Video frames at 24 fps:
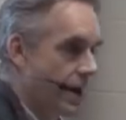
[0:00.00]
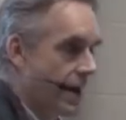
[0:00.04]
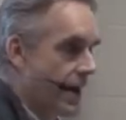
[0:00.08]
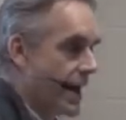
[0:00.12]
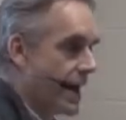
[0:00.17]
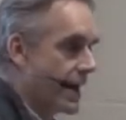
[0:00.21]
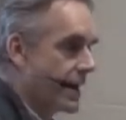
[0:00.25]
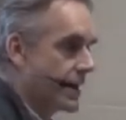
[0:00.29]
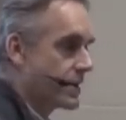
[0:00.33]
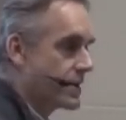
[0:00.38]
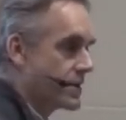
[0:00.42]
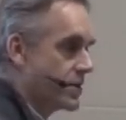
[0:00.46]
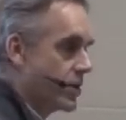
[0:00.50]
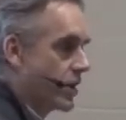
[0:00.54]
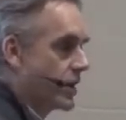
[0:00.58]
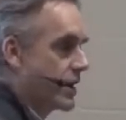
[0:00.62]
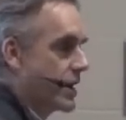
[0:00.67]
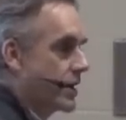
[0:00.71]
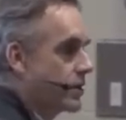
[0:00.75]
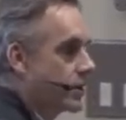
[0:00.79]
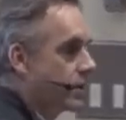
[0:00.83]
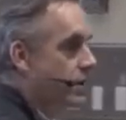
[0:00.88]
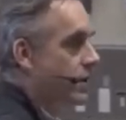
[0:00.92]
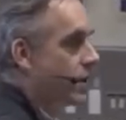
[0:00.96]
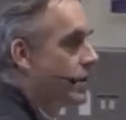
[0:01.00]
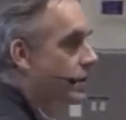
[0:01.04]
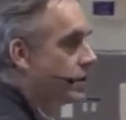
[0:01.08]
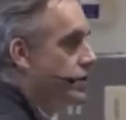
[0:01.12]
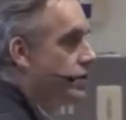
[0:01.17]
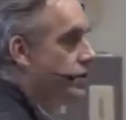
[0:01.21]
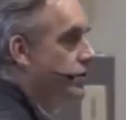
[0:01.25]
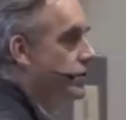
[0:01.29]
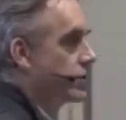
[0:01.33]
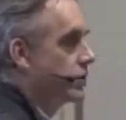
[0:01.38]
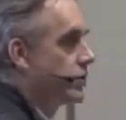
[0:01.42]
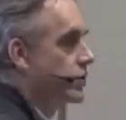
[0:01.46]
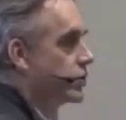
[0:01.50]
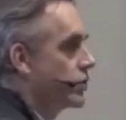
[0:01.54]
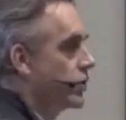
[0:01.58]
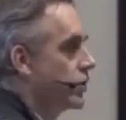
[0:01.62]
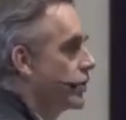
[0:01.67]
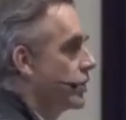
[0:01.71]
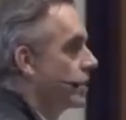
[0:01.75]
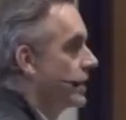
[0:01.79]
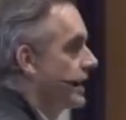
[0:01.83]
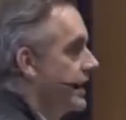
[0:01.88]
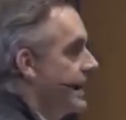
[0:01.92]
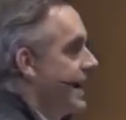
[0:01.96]
and it's not under conscious
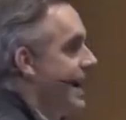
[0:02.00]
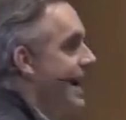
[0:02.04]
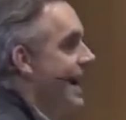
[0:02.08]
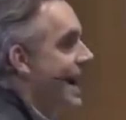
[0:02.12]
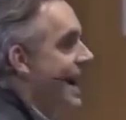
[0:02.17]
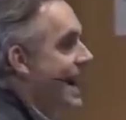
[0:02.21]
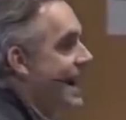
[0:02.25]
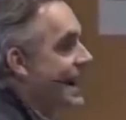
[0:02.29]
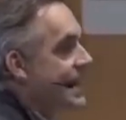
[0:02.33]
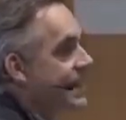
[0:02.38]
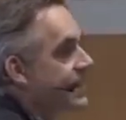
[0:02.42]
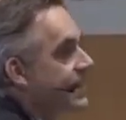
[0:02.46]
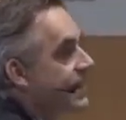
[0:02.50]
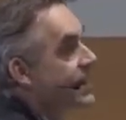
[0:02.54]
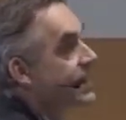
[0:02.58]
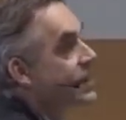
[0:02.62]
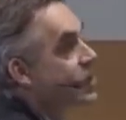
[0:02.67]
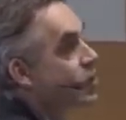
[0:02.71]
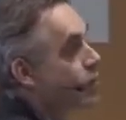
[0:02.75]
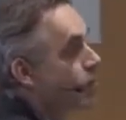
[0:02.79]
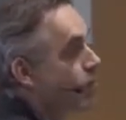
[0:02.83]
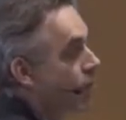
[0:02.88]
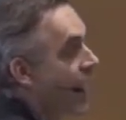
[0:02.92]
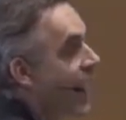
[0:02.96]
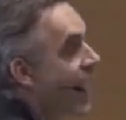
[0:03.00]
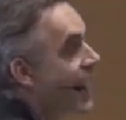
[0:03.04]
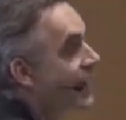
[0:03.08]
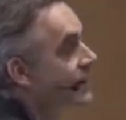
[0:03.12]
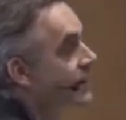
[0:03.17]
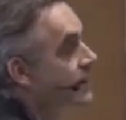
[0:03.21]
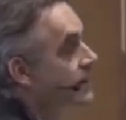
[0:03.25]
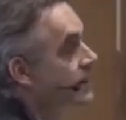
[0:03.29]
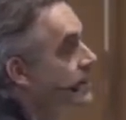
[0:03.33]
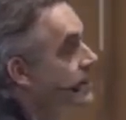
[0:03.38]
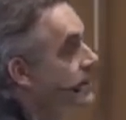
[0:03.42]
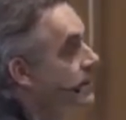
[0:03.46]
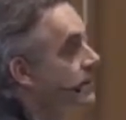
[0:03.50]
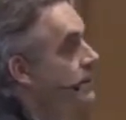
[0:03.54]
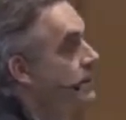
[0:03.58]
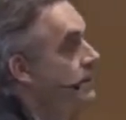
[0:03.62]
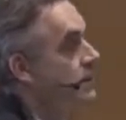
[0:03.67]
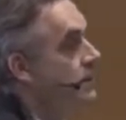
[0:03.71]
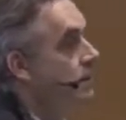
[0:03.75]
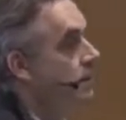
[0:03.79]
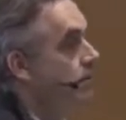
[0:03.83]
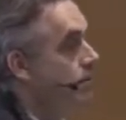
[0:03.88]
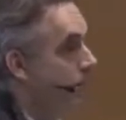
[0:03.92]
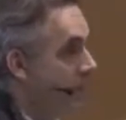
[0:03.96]
control, and anything you practice
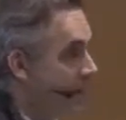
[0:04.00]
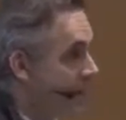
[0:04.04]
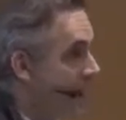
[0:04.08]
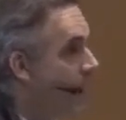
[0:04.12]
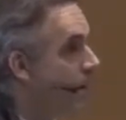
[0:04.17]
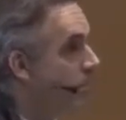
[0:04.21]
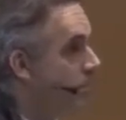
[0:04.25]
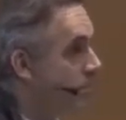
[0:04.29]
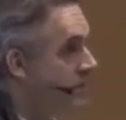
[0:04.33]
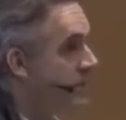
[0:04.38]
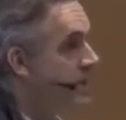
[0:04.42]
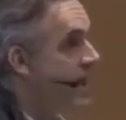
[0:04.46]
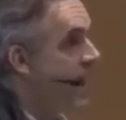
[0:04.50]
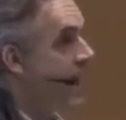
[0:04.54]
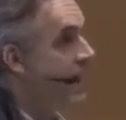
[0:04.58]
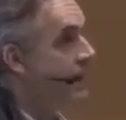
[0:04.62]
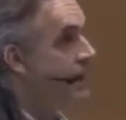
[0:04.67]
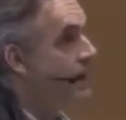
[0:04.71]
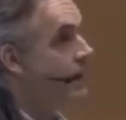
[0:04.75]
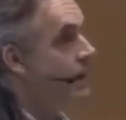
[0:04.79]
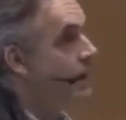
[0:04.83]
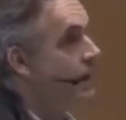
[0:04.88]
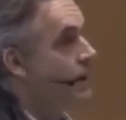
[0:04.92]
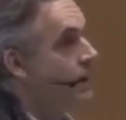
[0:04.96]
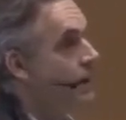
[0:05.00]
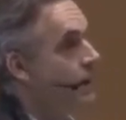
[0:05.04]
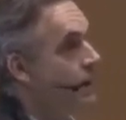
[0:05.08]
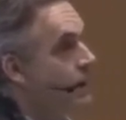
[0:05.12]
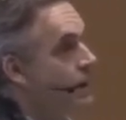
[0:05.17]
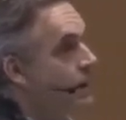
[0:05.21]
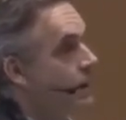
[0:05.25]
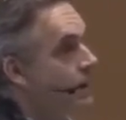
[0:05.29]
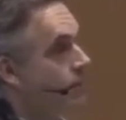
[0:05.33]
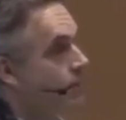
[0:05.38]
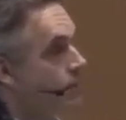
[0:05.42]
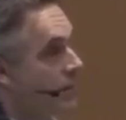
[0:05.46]
becomes that. It